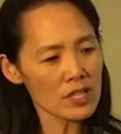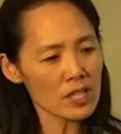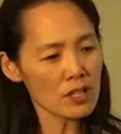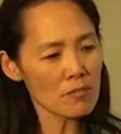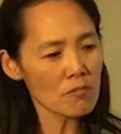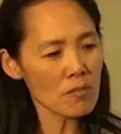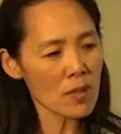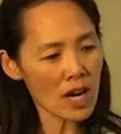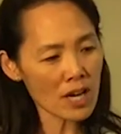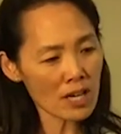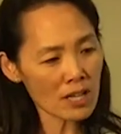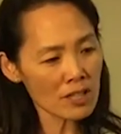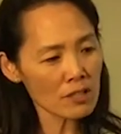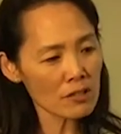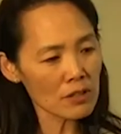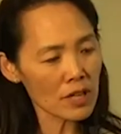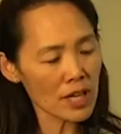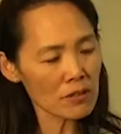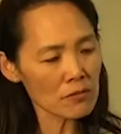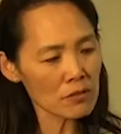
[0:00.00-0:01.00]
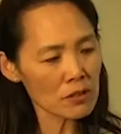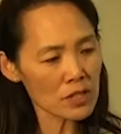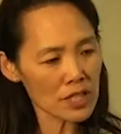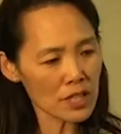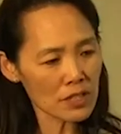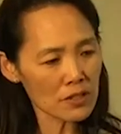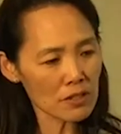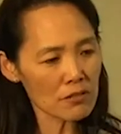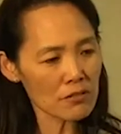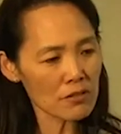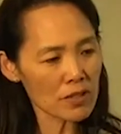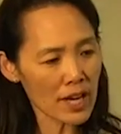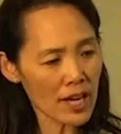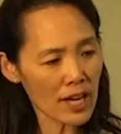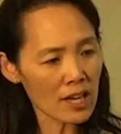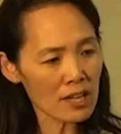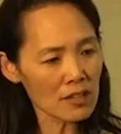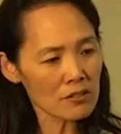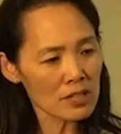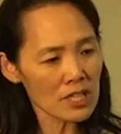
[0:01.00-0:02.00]
Tomorrow, I will tell you
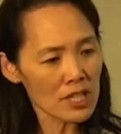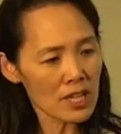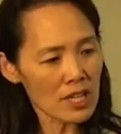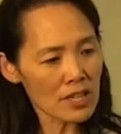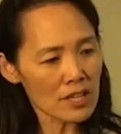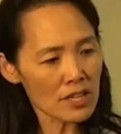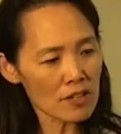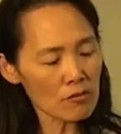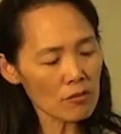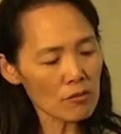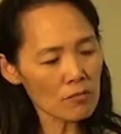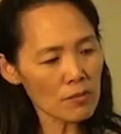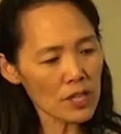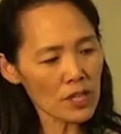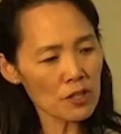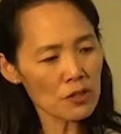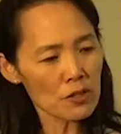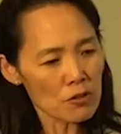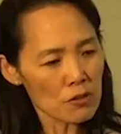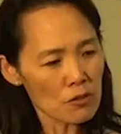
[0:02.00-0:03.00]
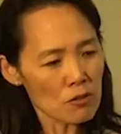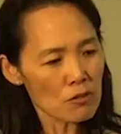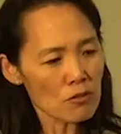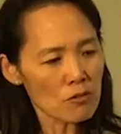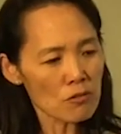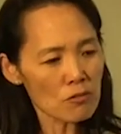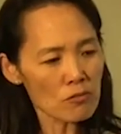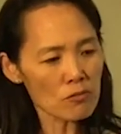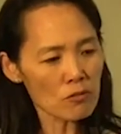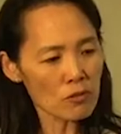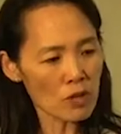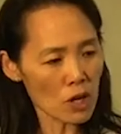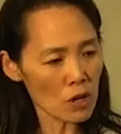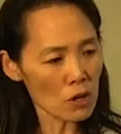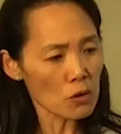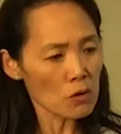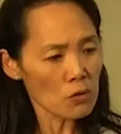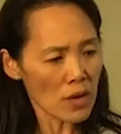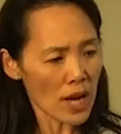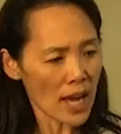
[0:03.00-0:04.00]
now, there will be a new
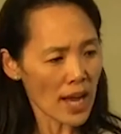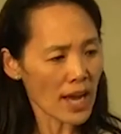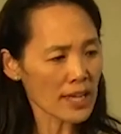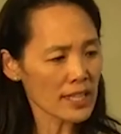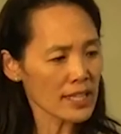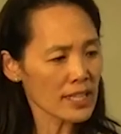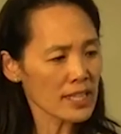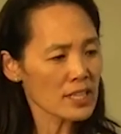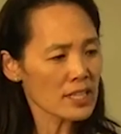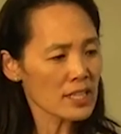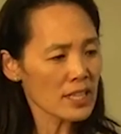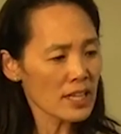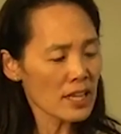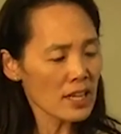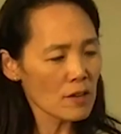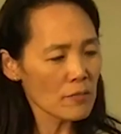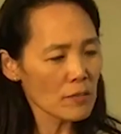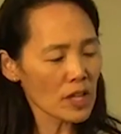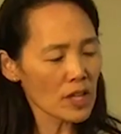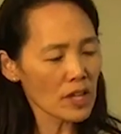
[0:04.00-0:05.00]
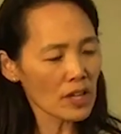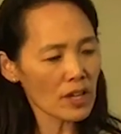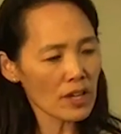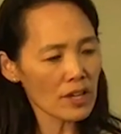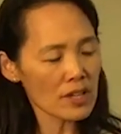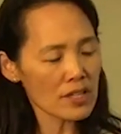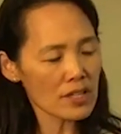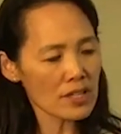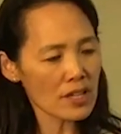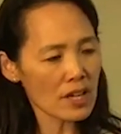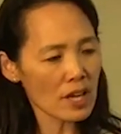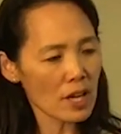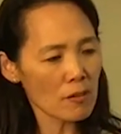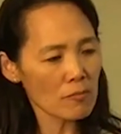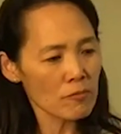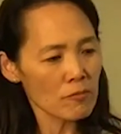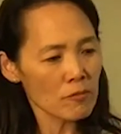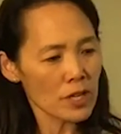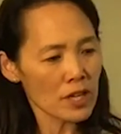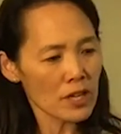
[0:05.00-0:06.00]
row added because
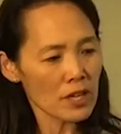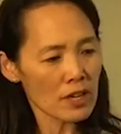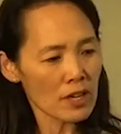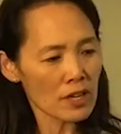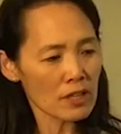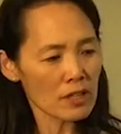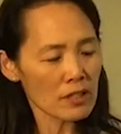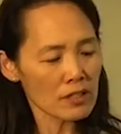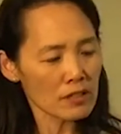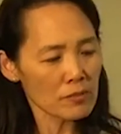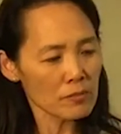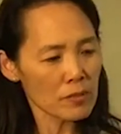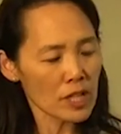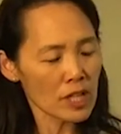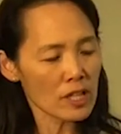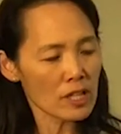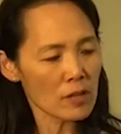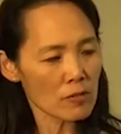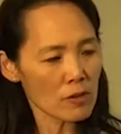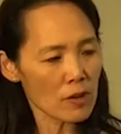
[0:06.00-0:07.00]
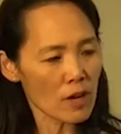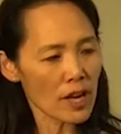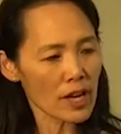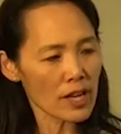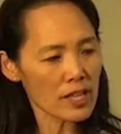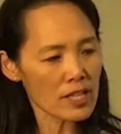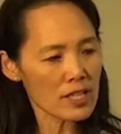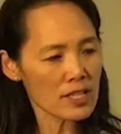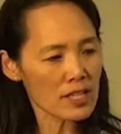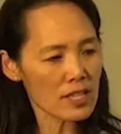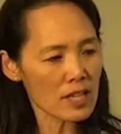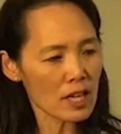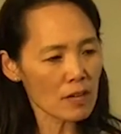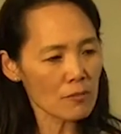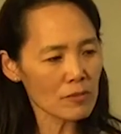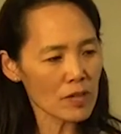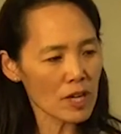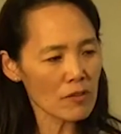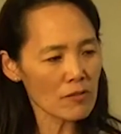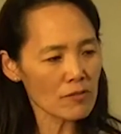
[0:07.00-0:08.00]
we are being apprised
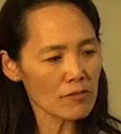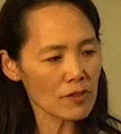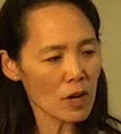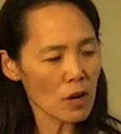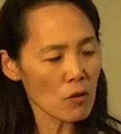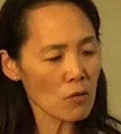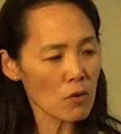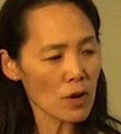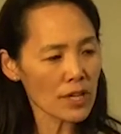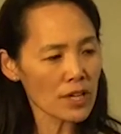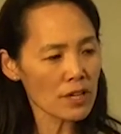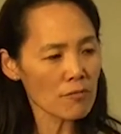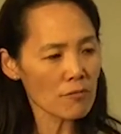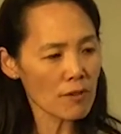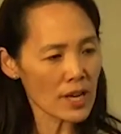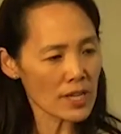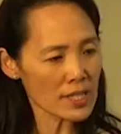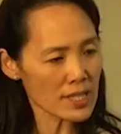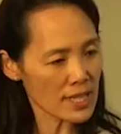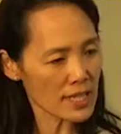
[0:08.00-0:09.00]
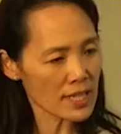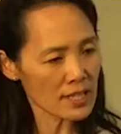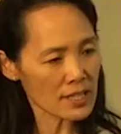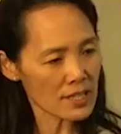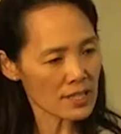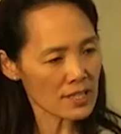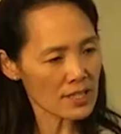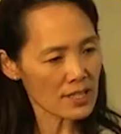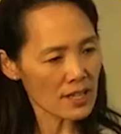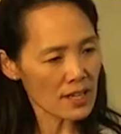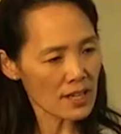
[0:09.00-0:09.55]
of Hawaii residents.